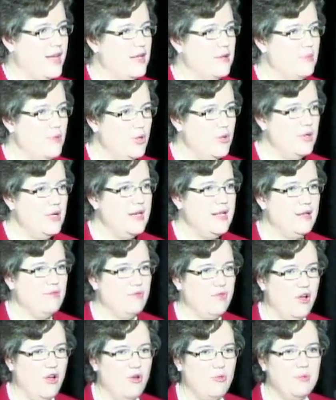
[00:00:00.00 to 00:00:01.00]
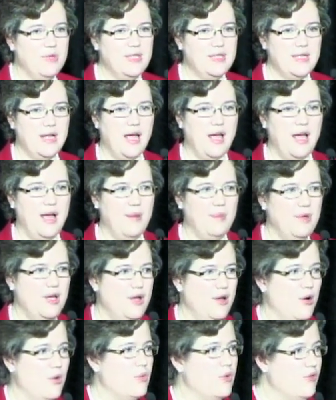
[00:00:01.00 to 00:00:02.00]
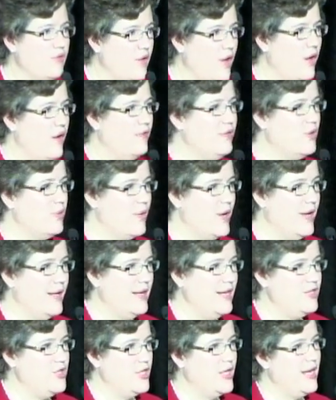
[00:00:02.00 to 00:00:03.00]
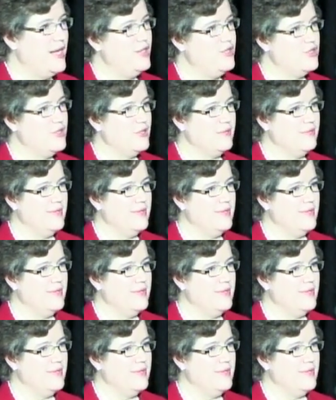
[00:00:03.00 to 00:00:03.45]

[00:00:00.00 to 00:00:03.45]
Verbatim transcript: community involvement time revolved around education.